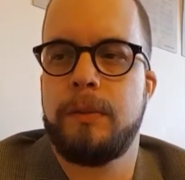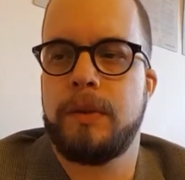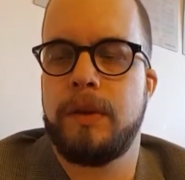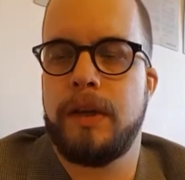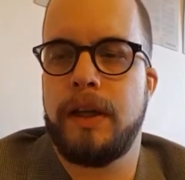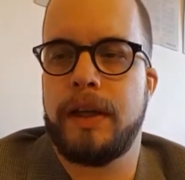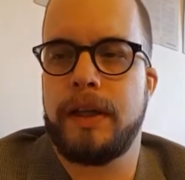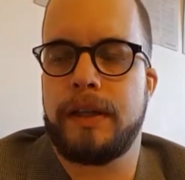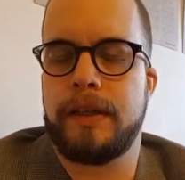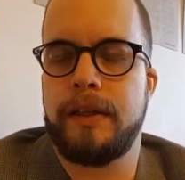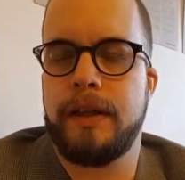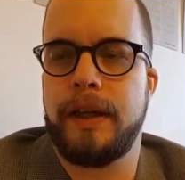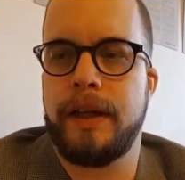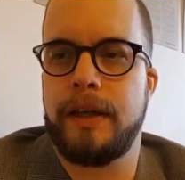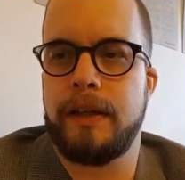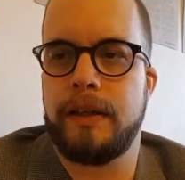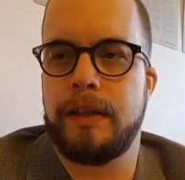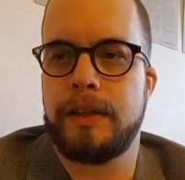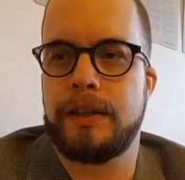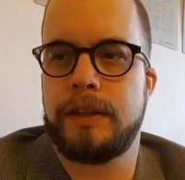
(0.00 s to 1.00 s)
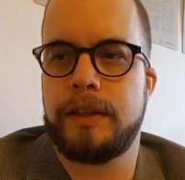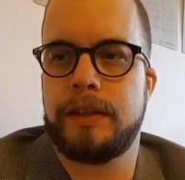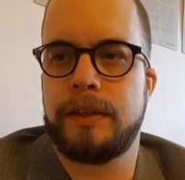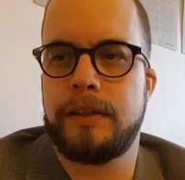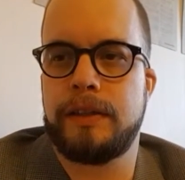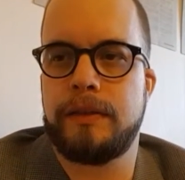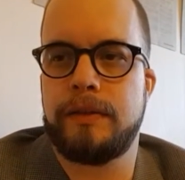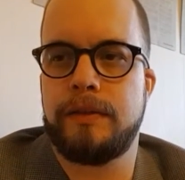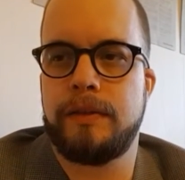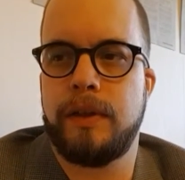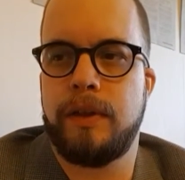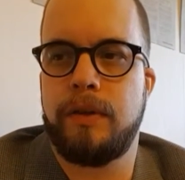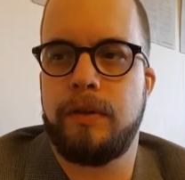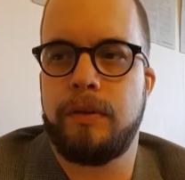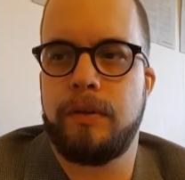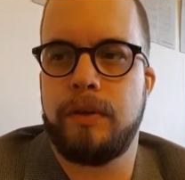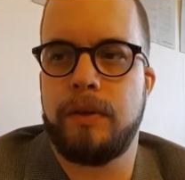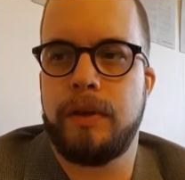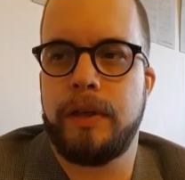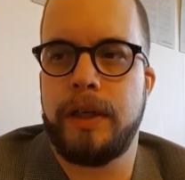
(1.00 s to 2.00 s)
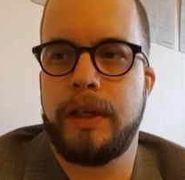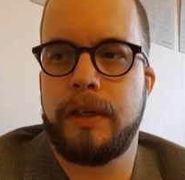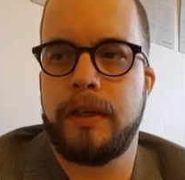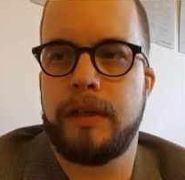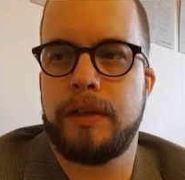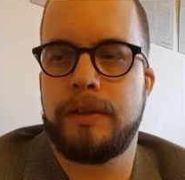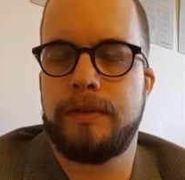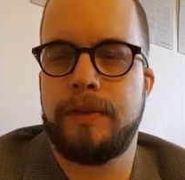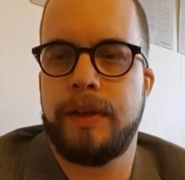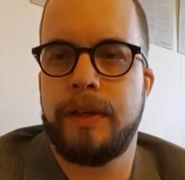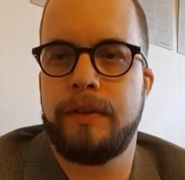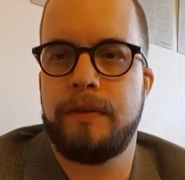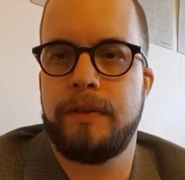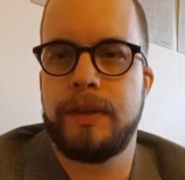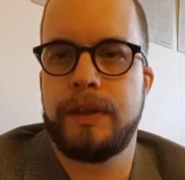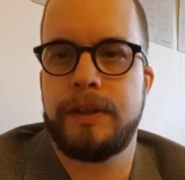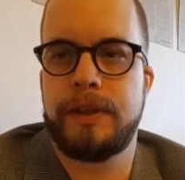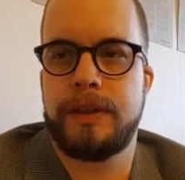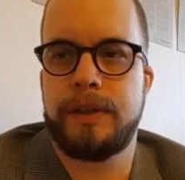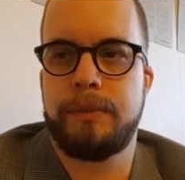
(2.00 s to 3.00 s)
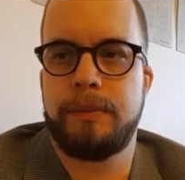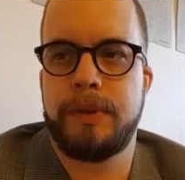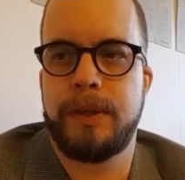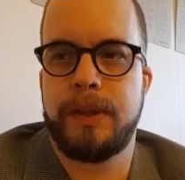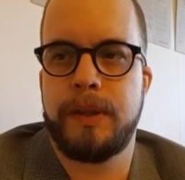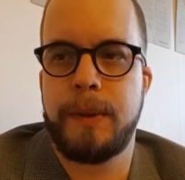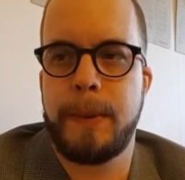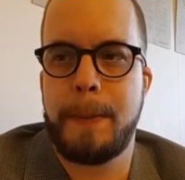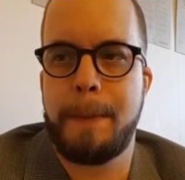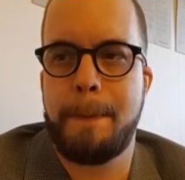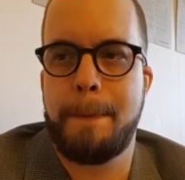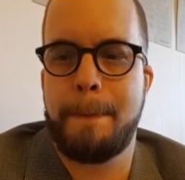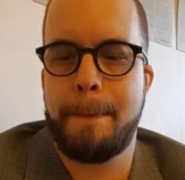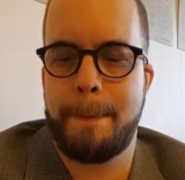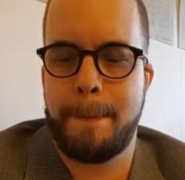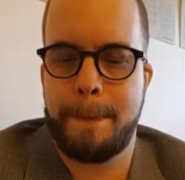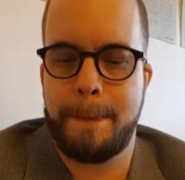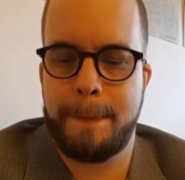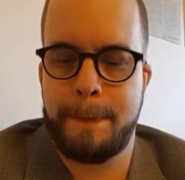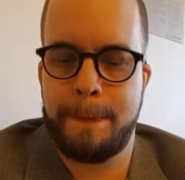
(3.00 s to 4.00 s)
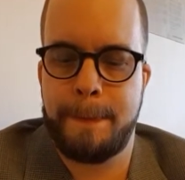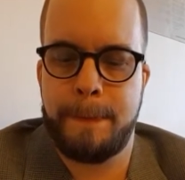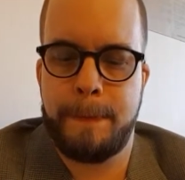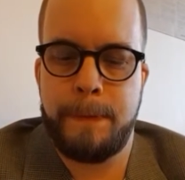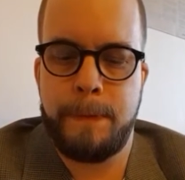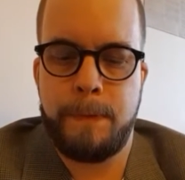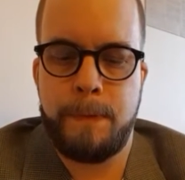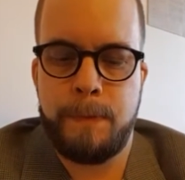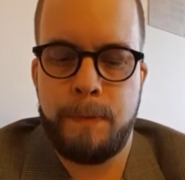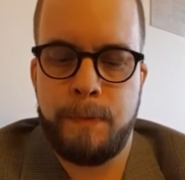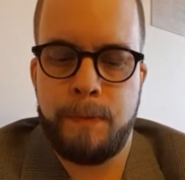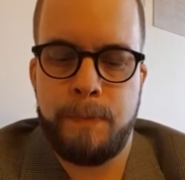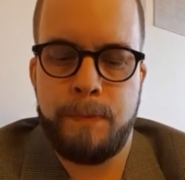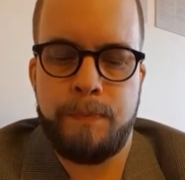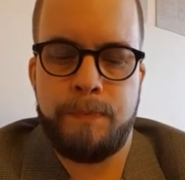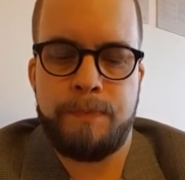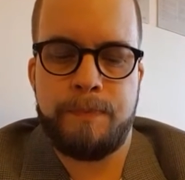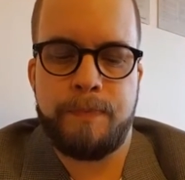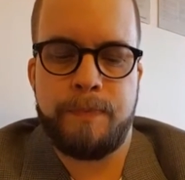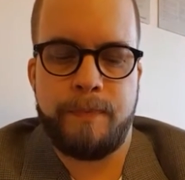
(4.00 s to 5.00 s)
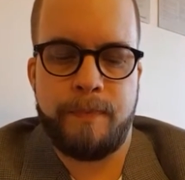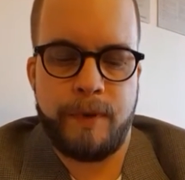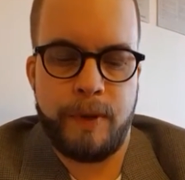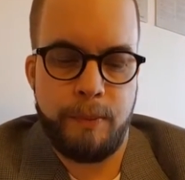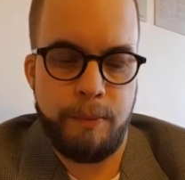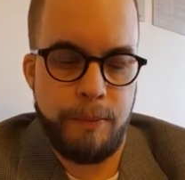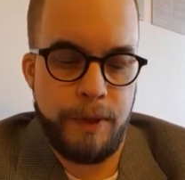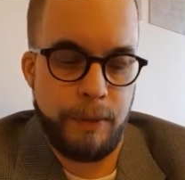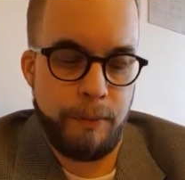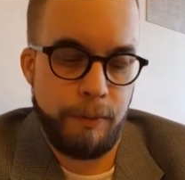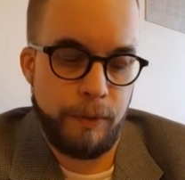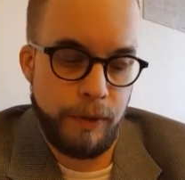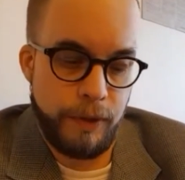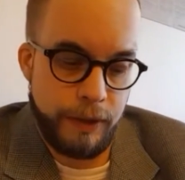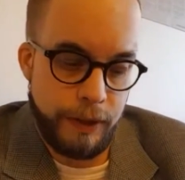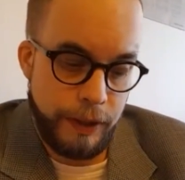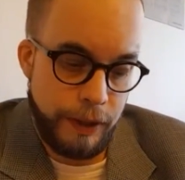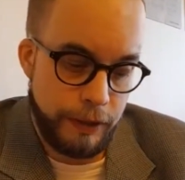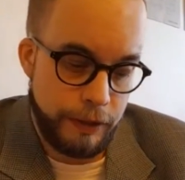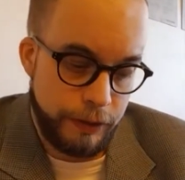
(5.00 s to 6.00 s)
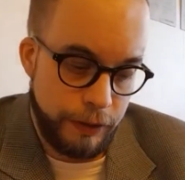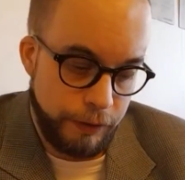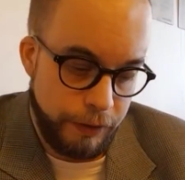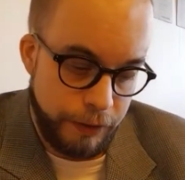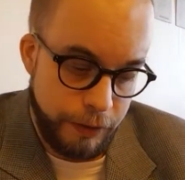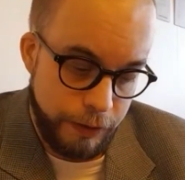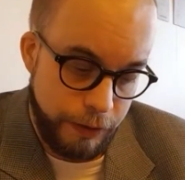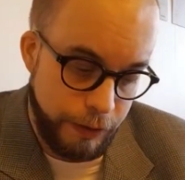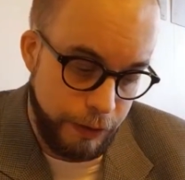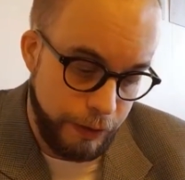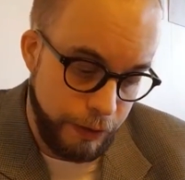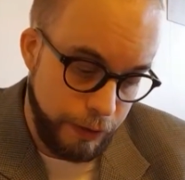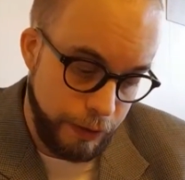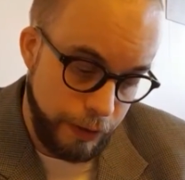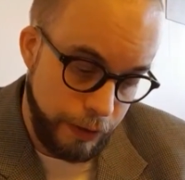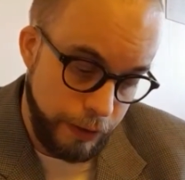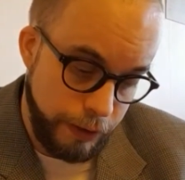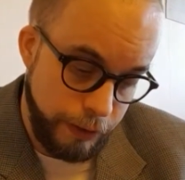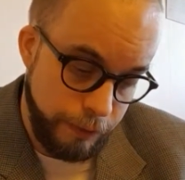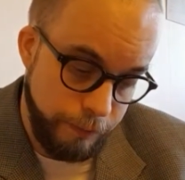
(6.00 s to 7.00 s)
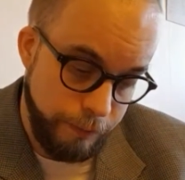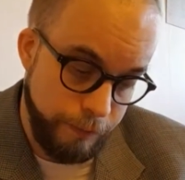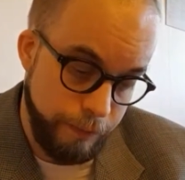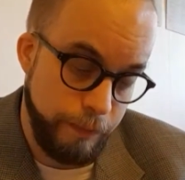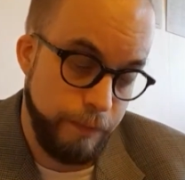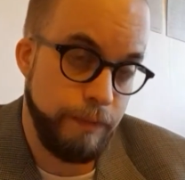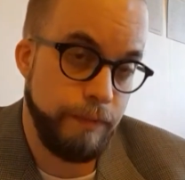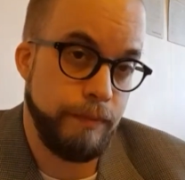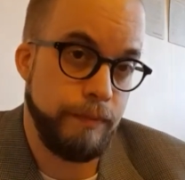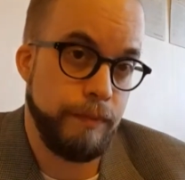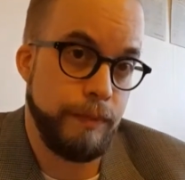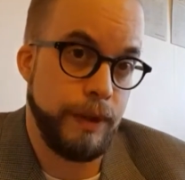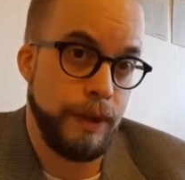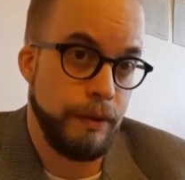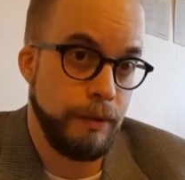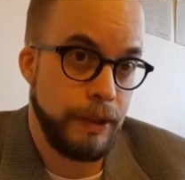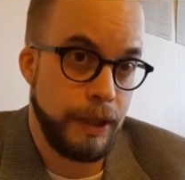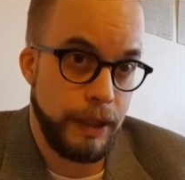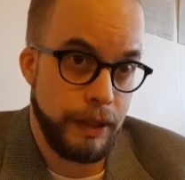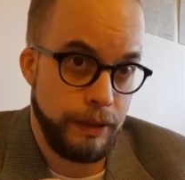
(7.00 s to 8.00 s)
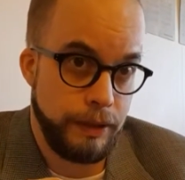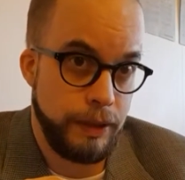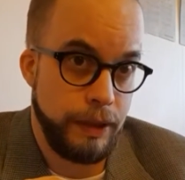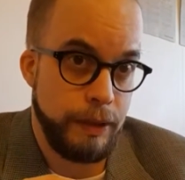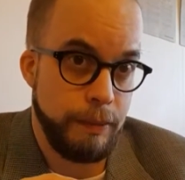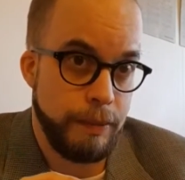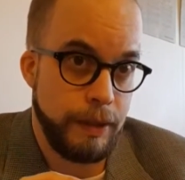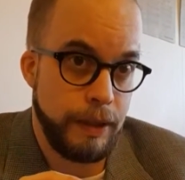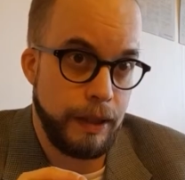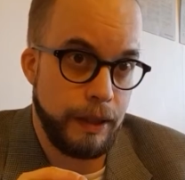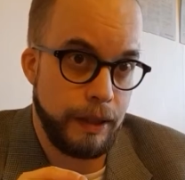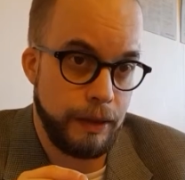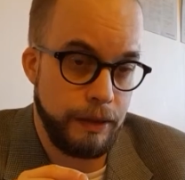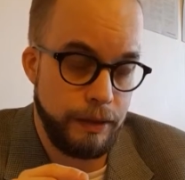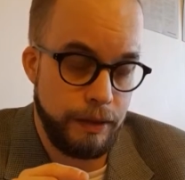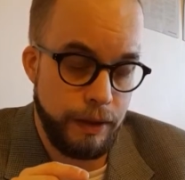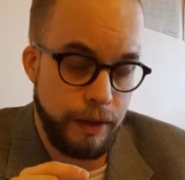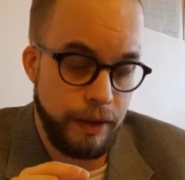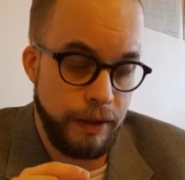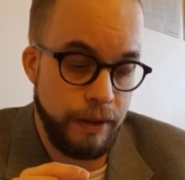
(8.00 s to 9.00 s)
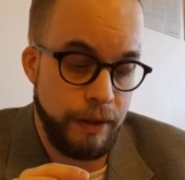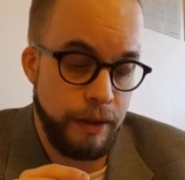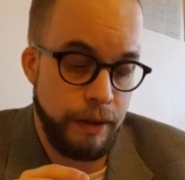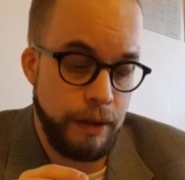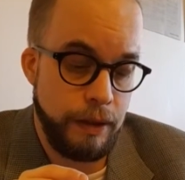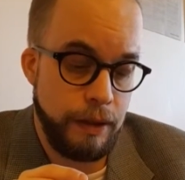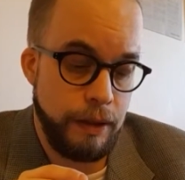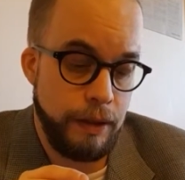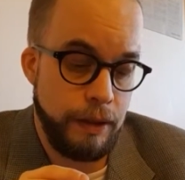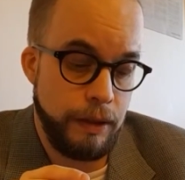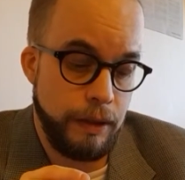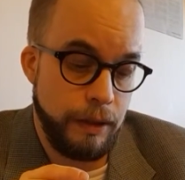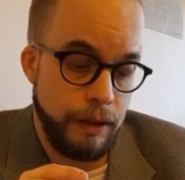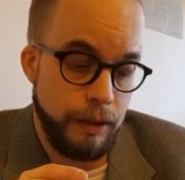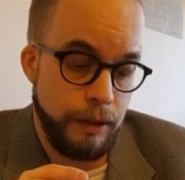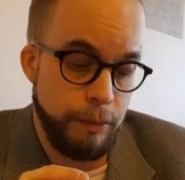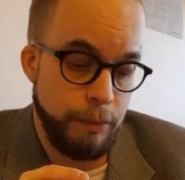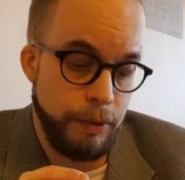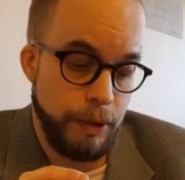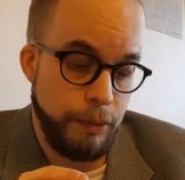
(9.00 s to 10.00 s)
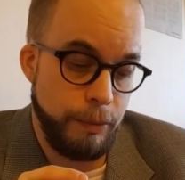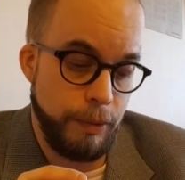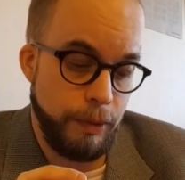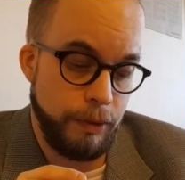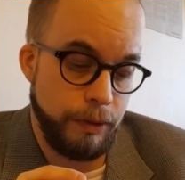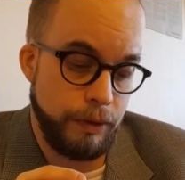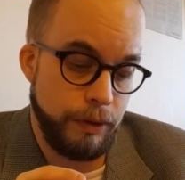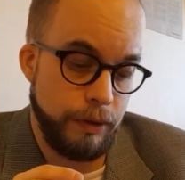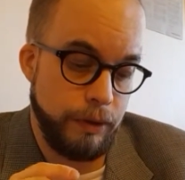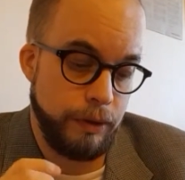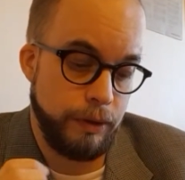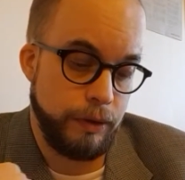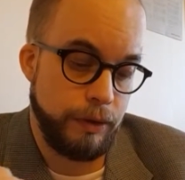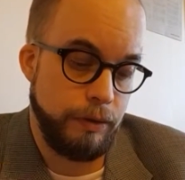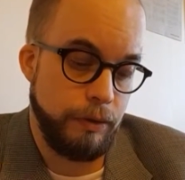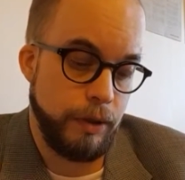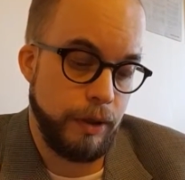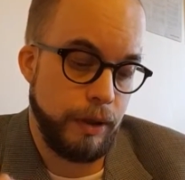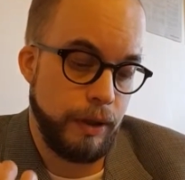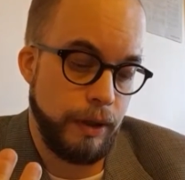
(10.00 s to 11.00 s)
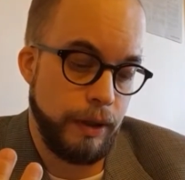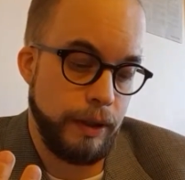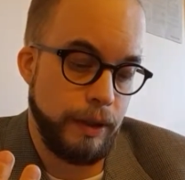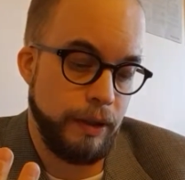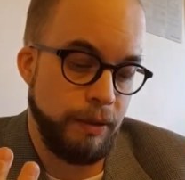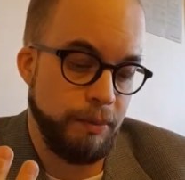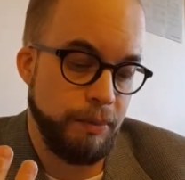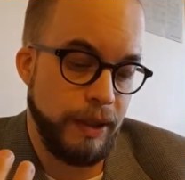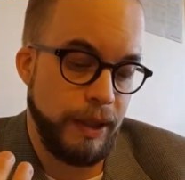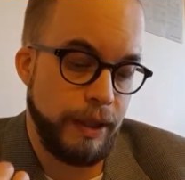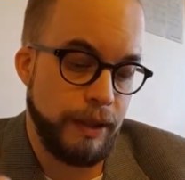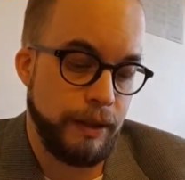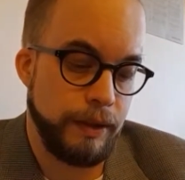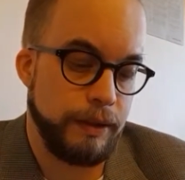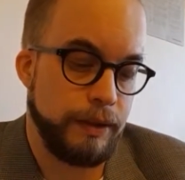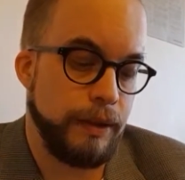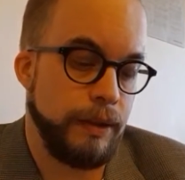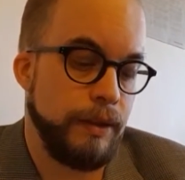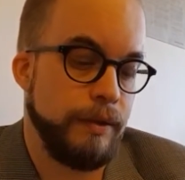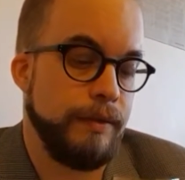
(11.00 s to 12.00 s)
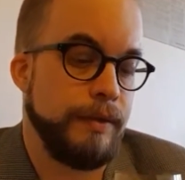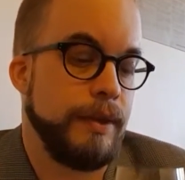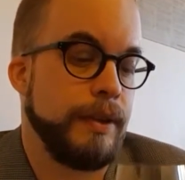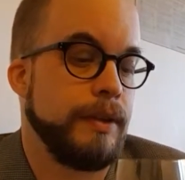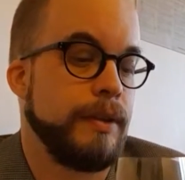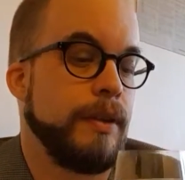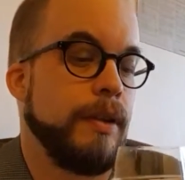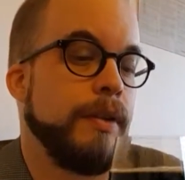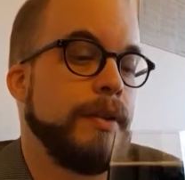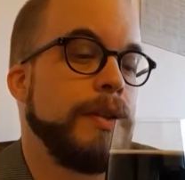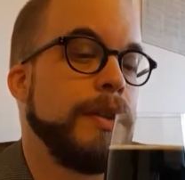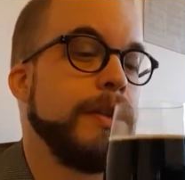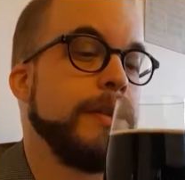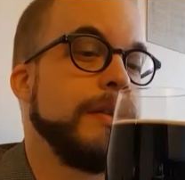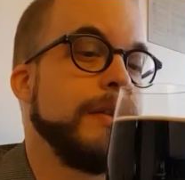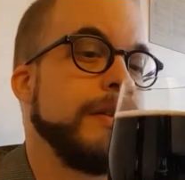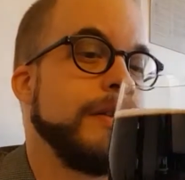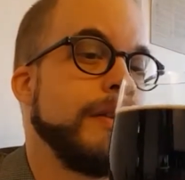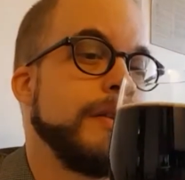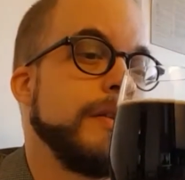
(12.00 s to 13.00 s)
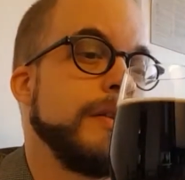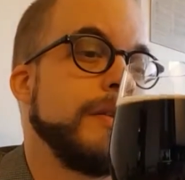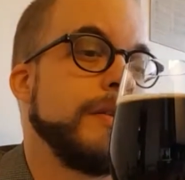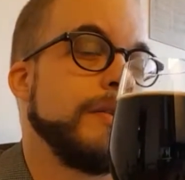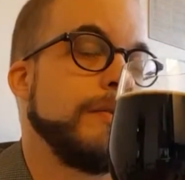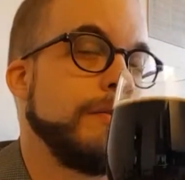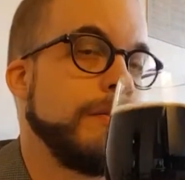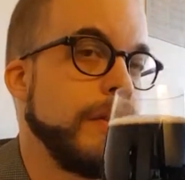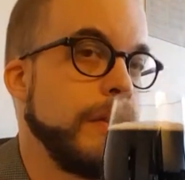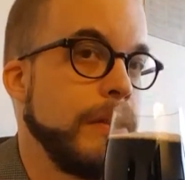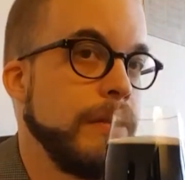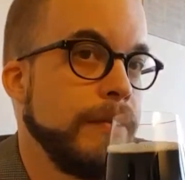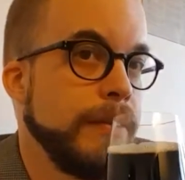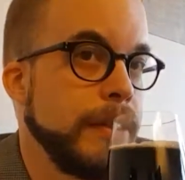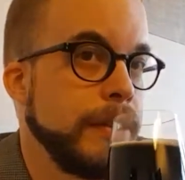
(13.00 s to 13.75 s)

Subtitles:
or like the old English favorites, but a bit more intense. You can't see, I can see. The bubbles are struggling to break the surface on this. This is really